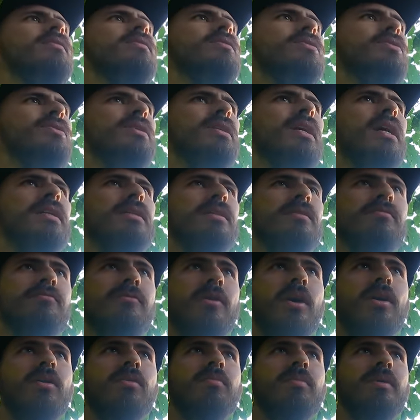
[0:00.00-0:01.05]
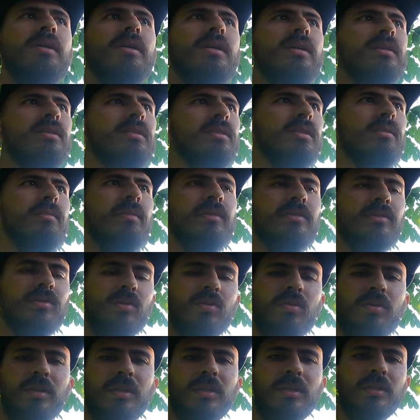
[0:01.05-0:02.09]
so you guys can follow me and see my
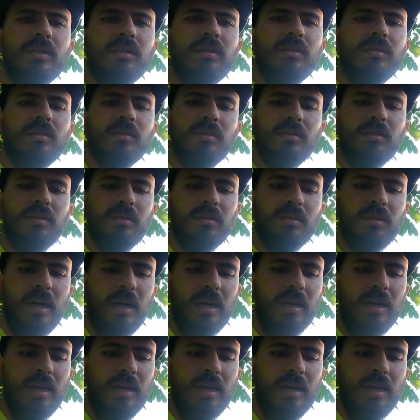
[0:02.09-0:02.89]
stories and